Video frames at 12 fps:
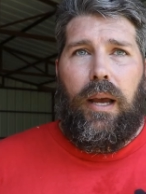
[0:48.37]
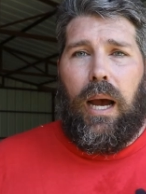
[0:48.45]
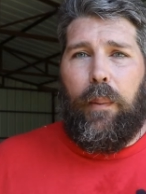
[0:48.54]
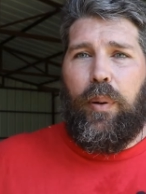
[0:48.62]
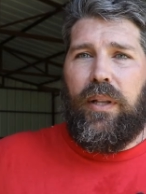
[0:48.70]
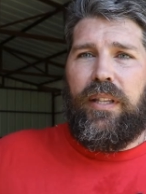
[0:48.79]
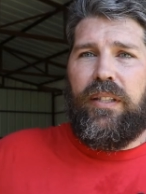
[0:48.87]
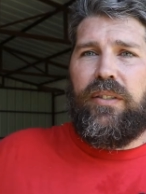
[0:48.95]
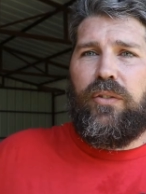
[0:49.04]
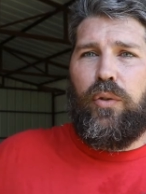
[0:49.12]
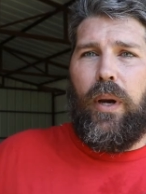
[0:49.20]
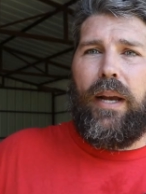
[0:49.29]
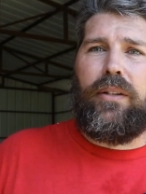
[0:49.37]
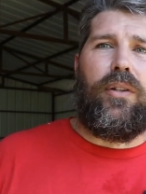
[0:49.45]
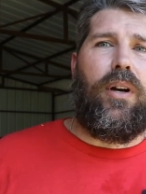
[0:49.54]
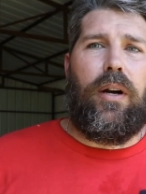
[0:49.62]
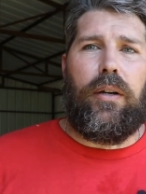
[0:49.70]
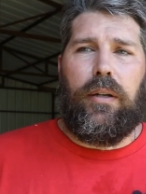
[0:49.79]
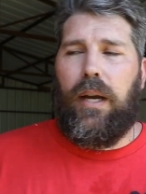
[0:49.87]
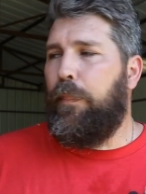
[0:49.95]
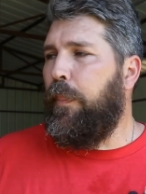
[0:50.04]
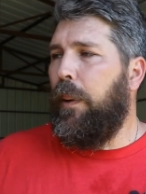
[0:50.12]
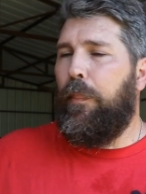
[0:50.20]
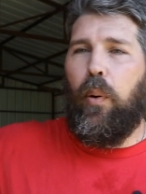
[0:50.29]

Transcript: I put this tractor on, I'm